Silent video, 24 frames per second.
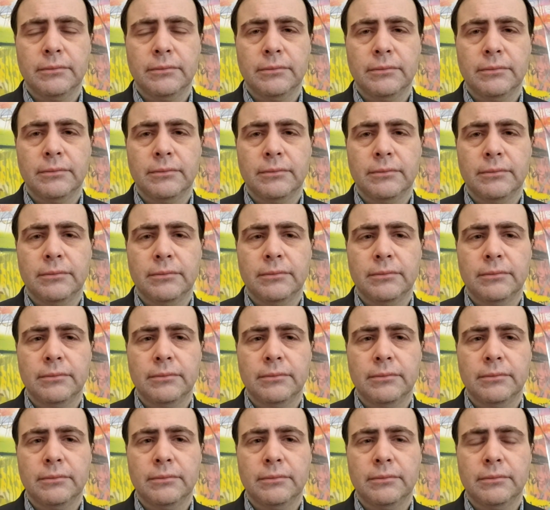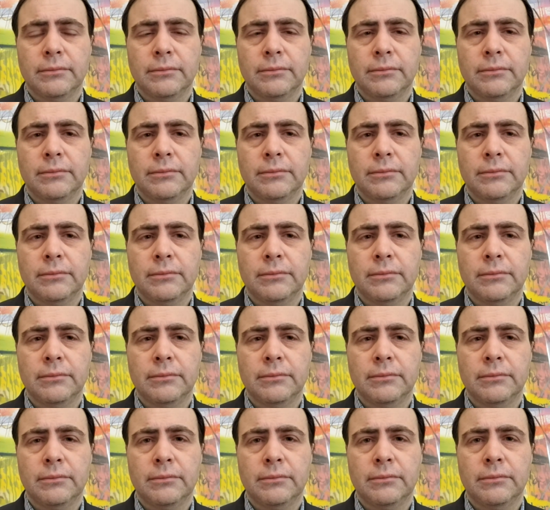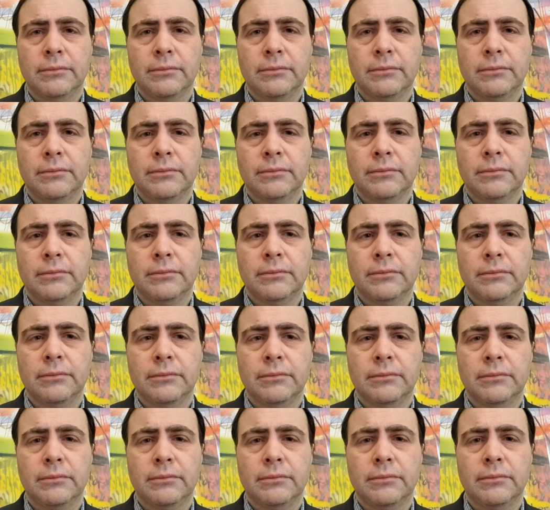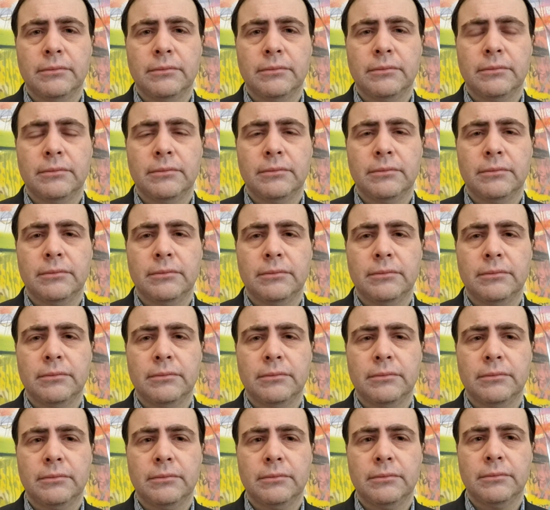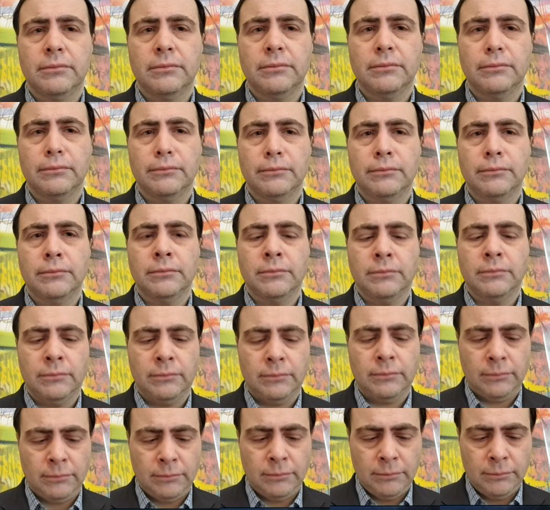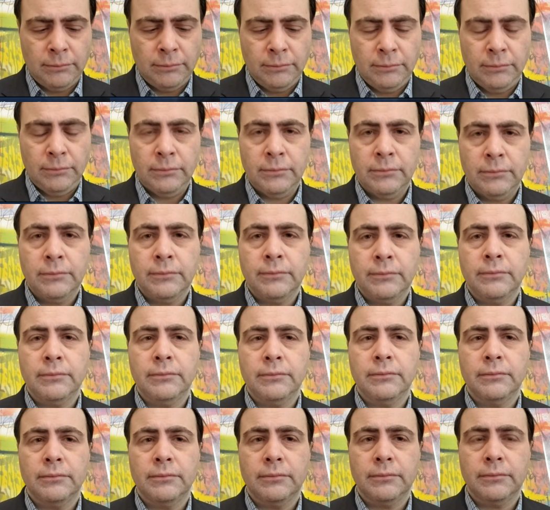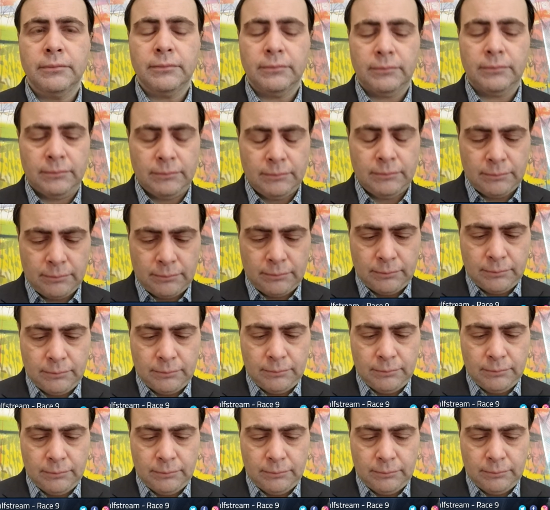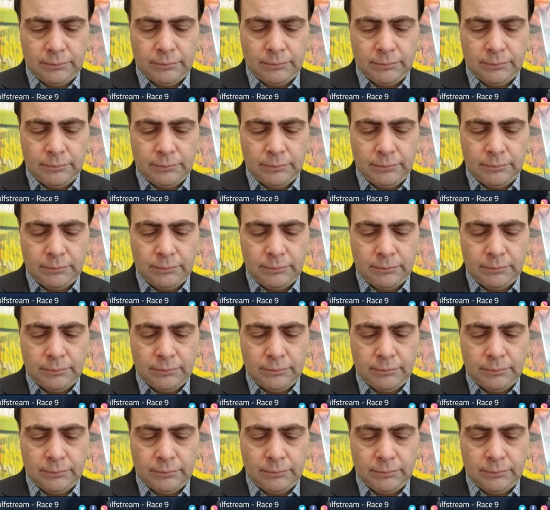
[no speech]